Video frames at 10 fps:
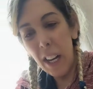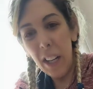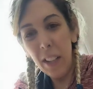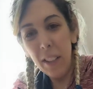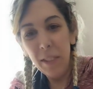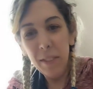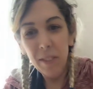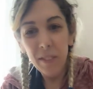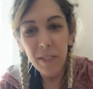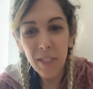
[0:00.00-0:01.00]

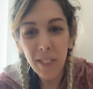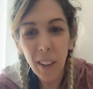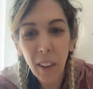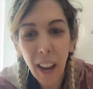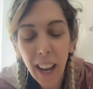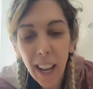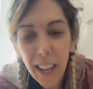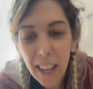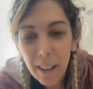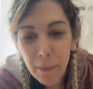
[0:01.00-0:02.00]
Um, okay,
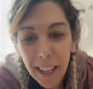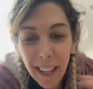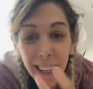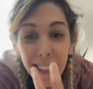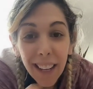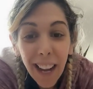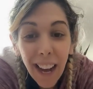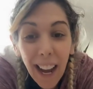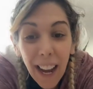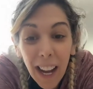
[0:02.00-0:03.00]
Mina,
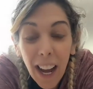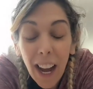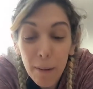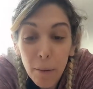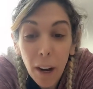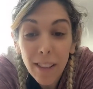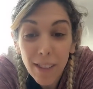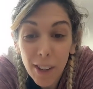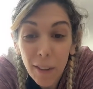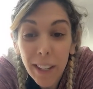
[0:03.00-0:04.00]
I brought
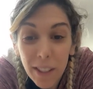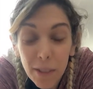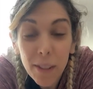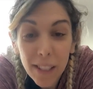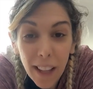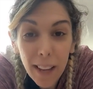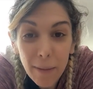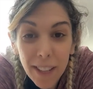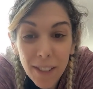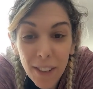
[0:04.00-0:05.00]
Zoe new
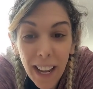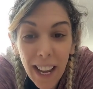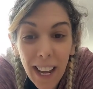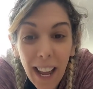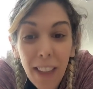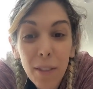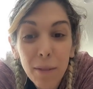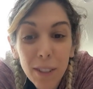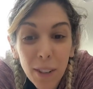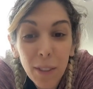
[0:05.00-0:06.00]
slime yesterday, and the
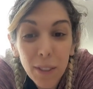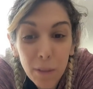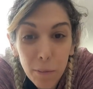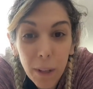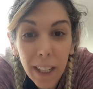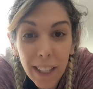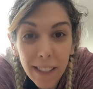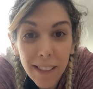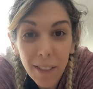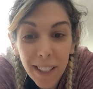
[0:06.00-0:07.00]
result of bringing
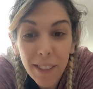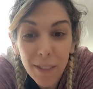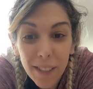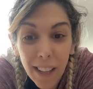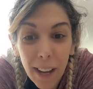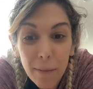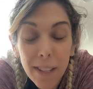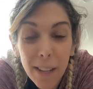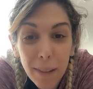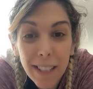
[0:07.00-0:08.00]
Zoe new slime
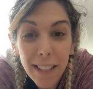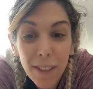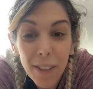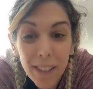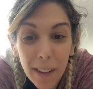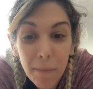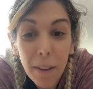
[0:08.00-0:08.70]
was that my sister sent